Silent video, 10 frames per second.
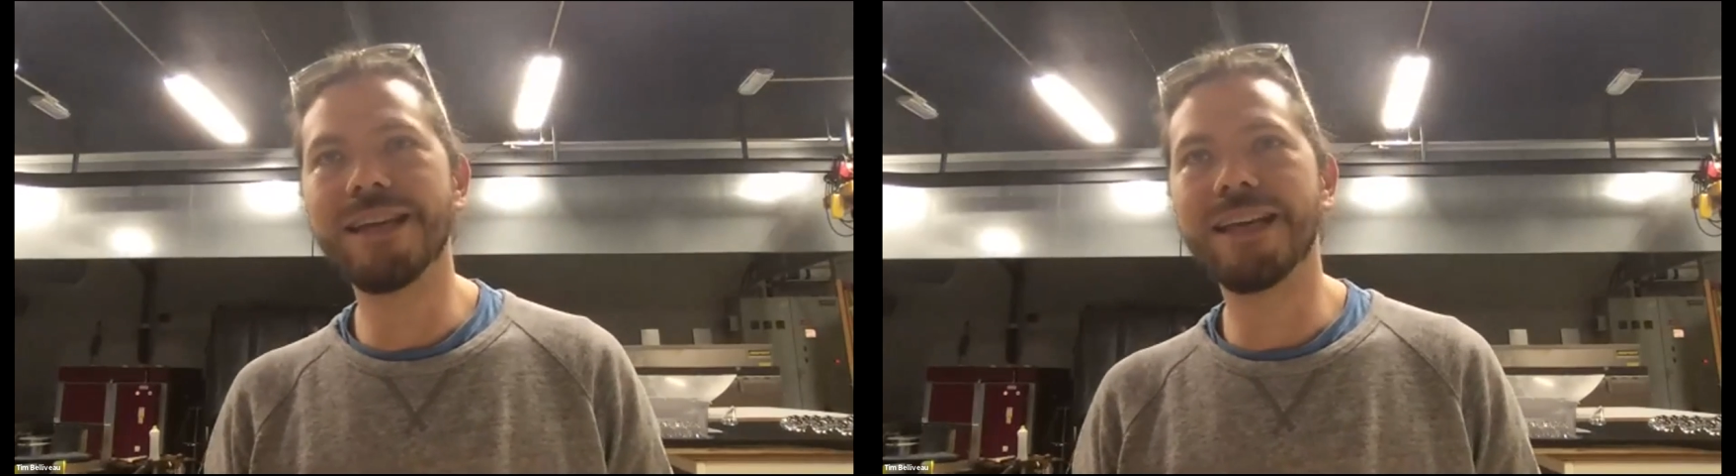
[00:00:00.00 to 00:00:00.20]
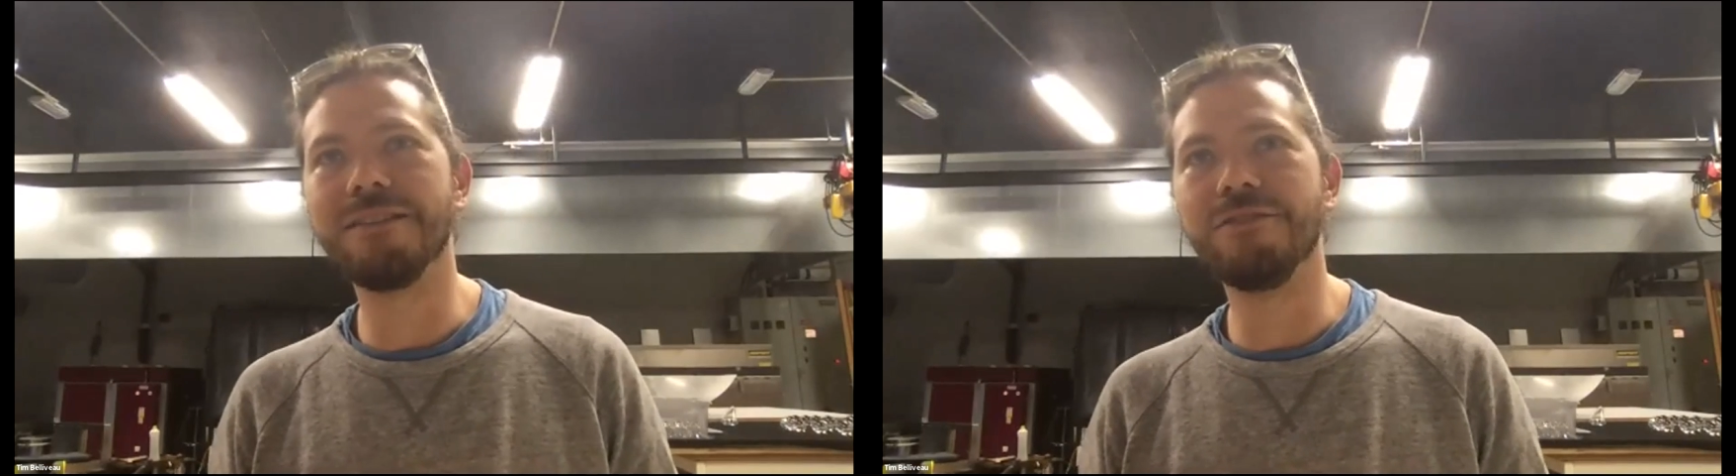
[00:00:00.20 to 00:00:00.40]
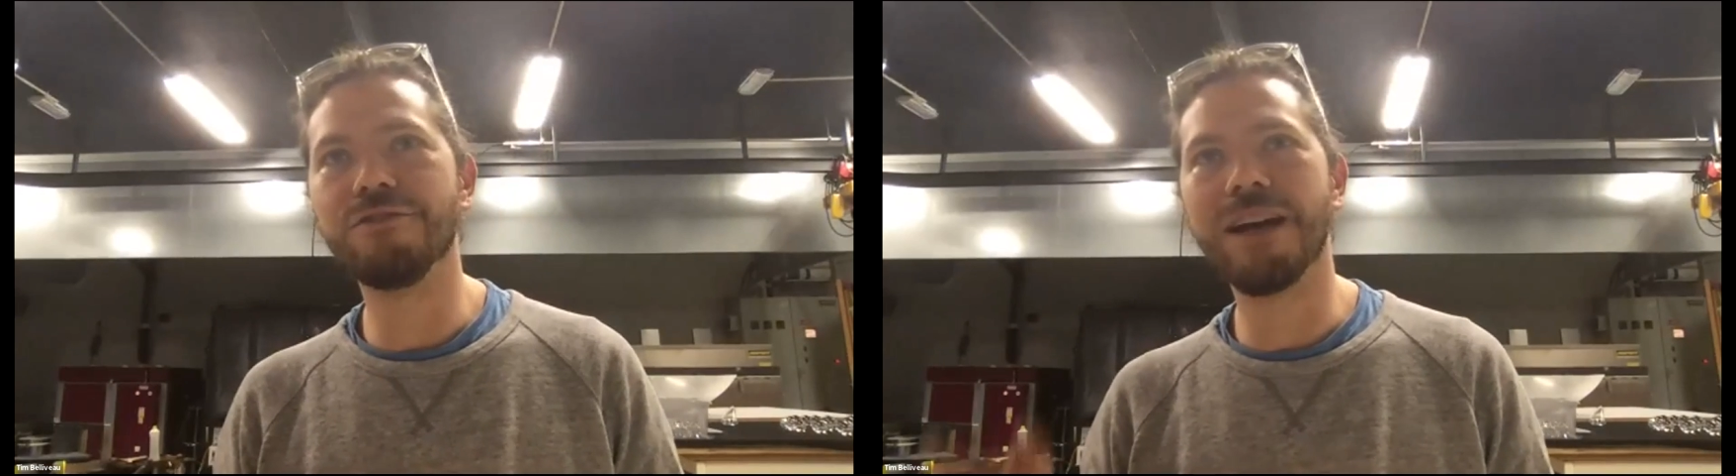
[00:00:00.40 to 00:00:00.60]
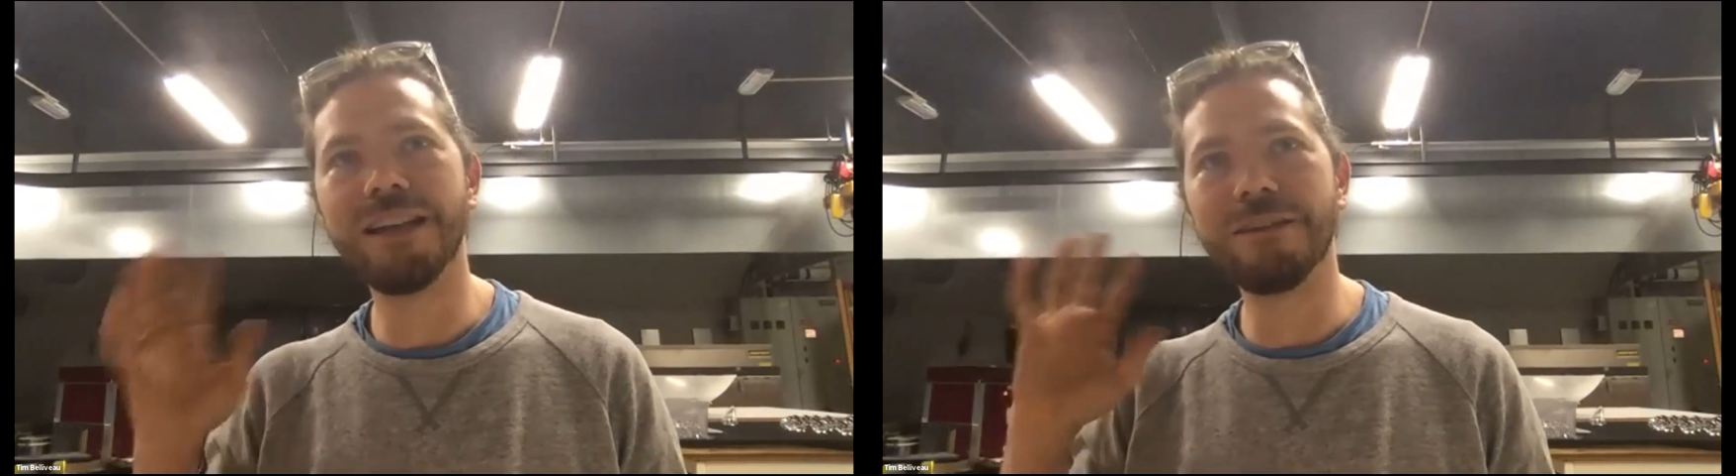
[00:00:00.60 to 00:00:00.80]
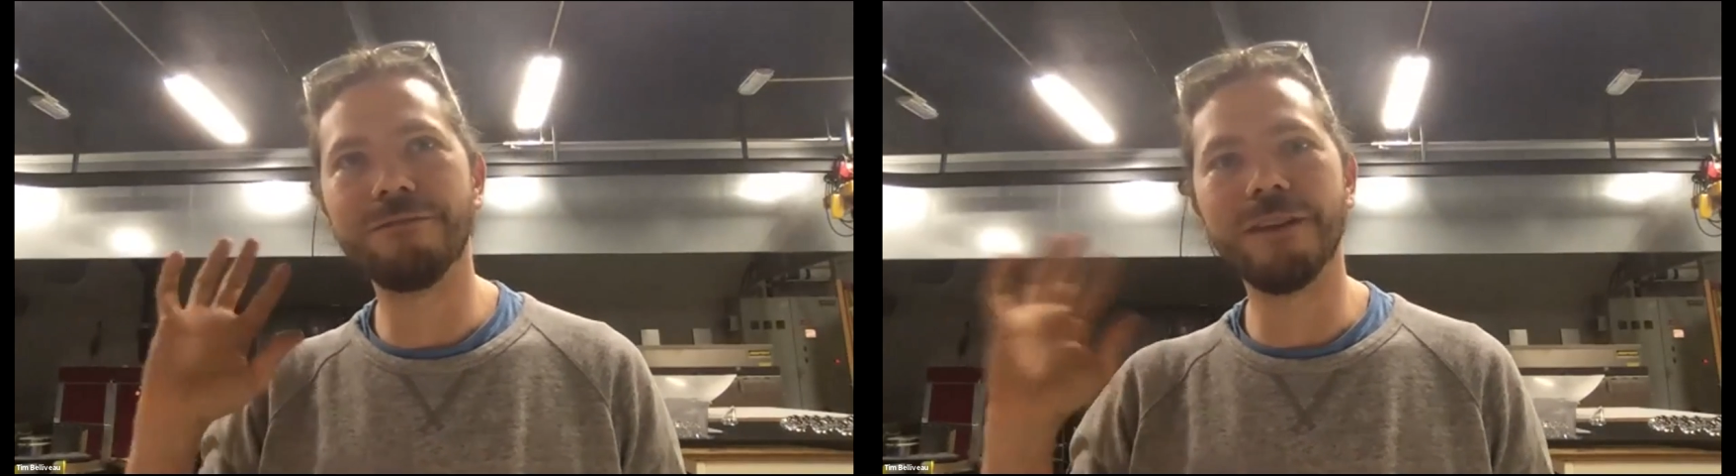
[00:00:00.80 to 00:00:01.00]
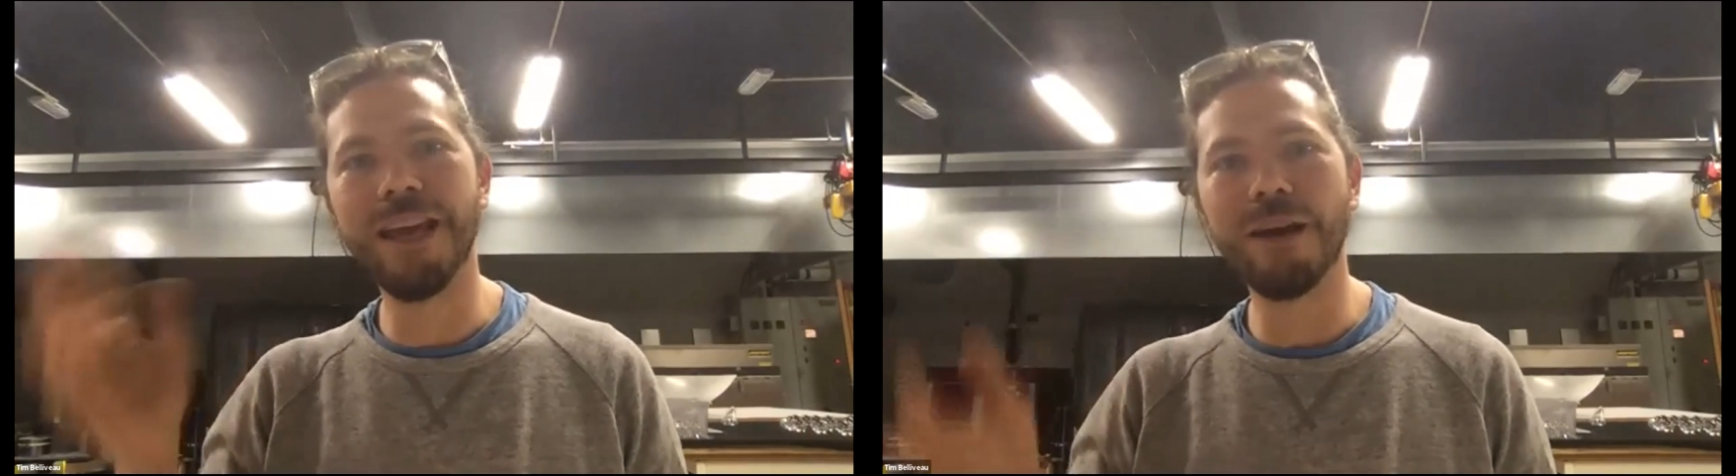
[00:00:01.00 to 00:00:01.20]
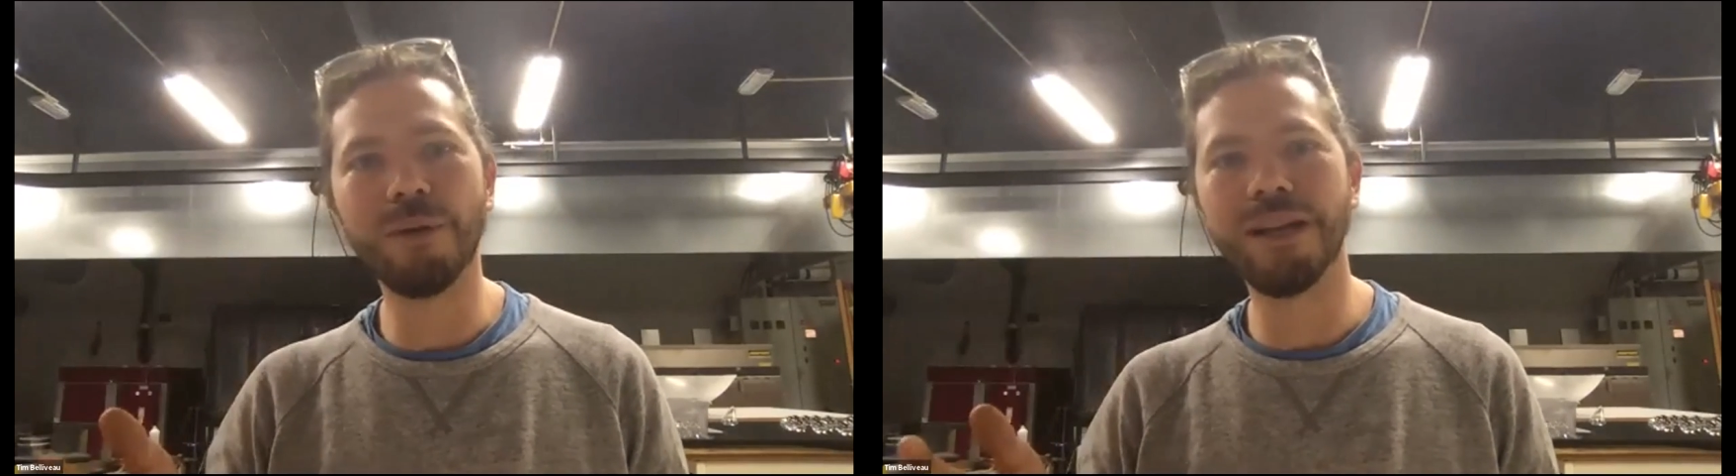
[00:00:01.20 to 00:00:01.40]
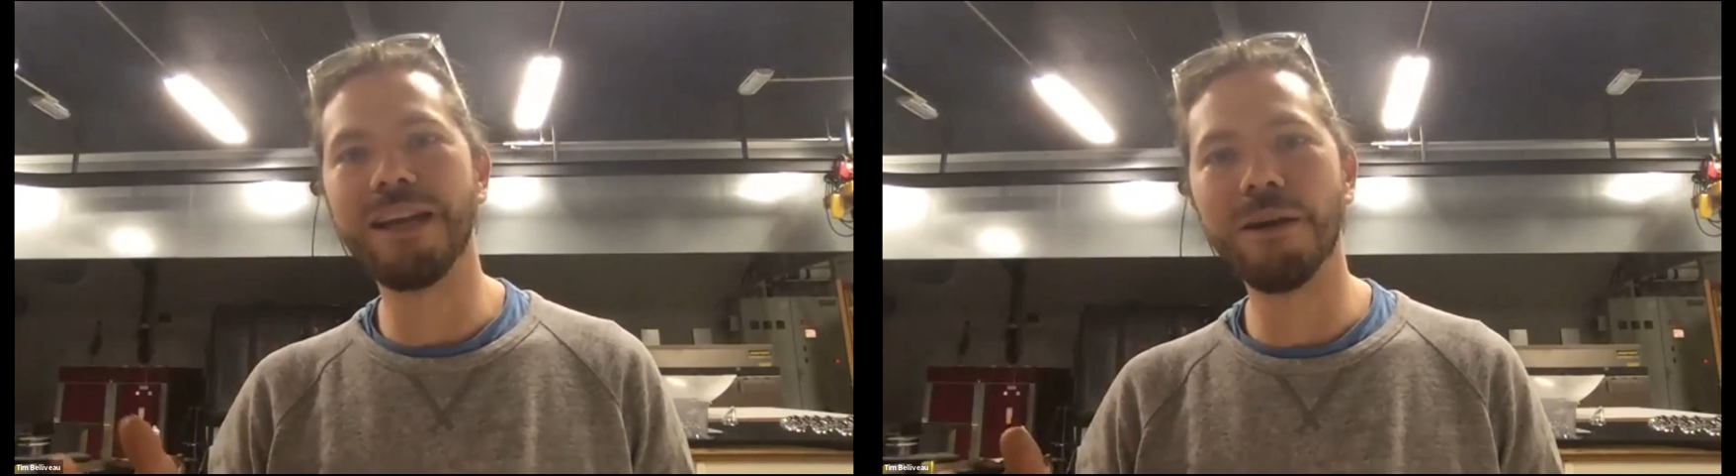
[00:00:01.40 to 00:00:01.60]
I could try to like forget
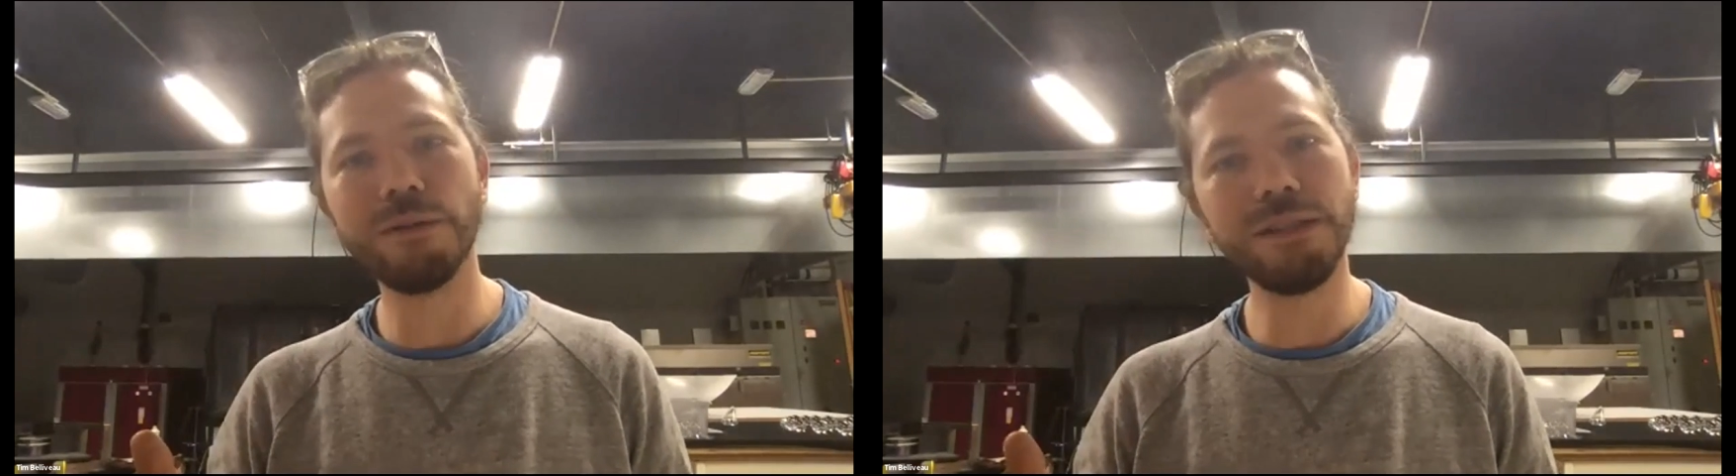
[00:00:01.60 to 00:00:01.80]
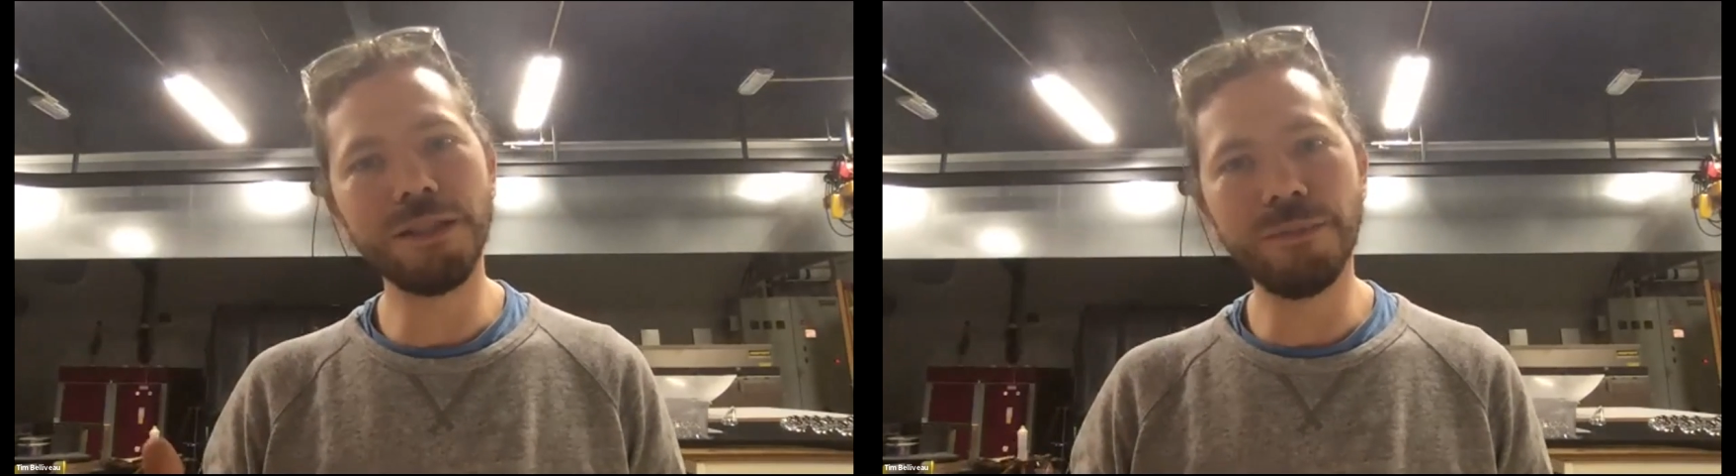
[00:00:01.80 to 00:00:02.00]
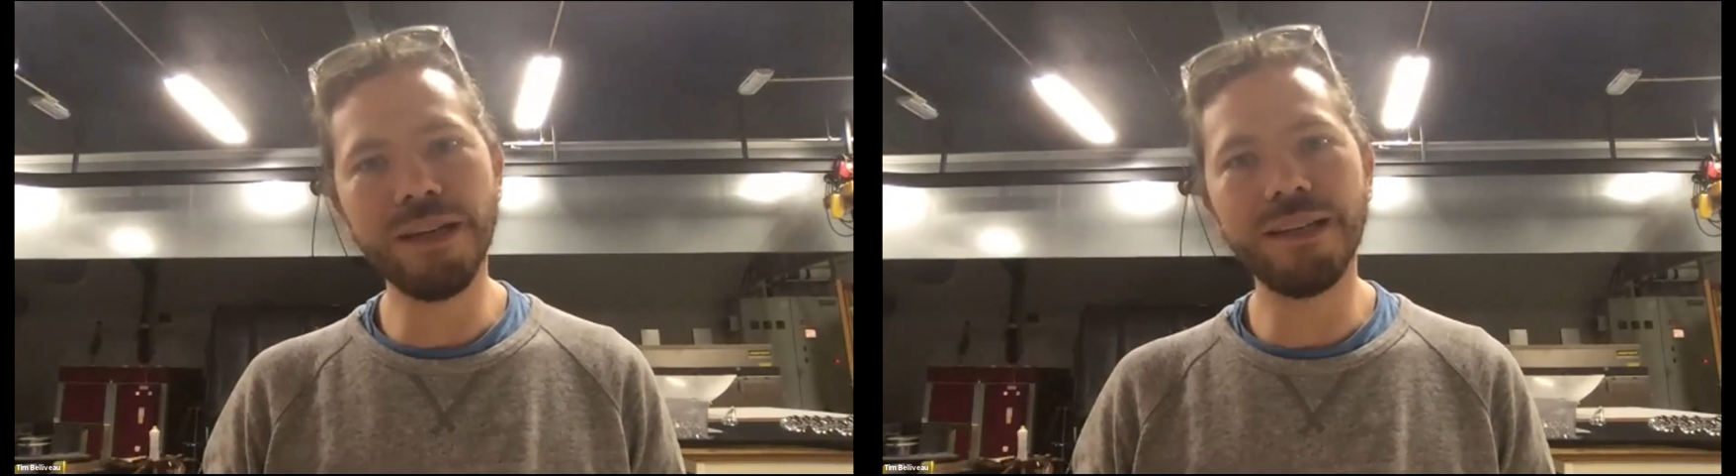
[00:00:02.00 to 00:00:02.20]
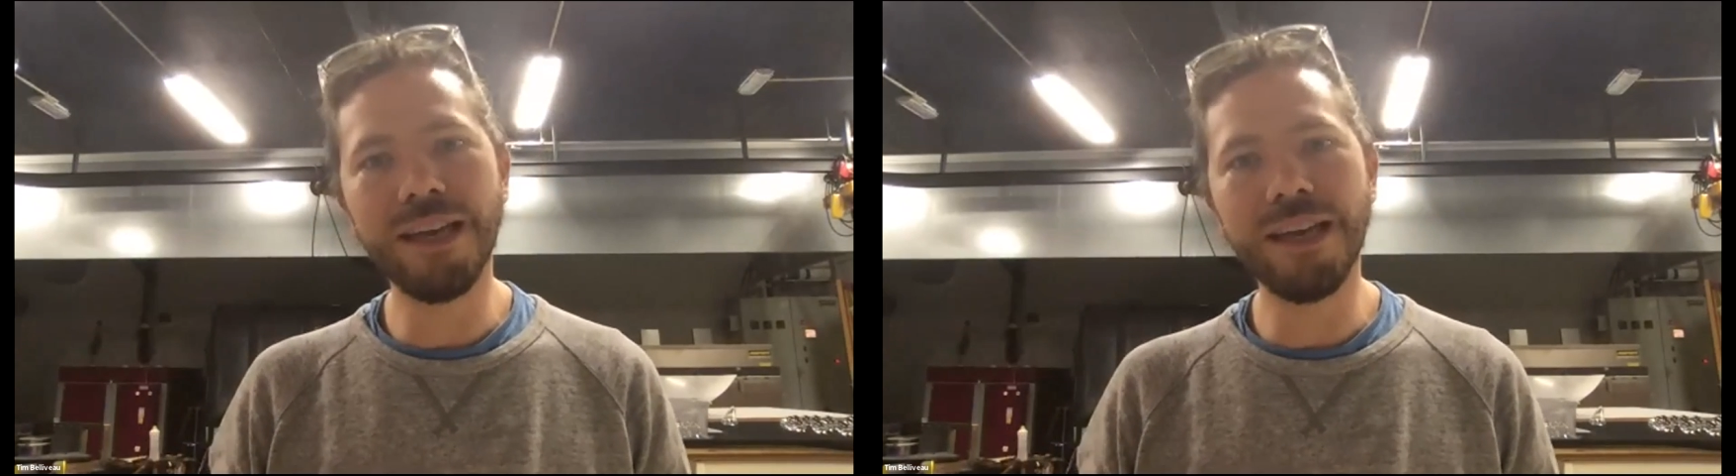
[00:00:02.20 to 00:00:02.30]
what I know a little bit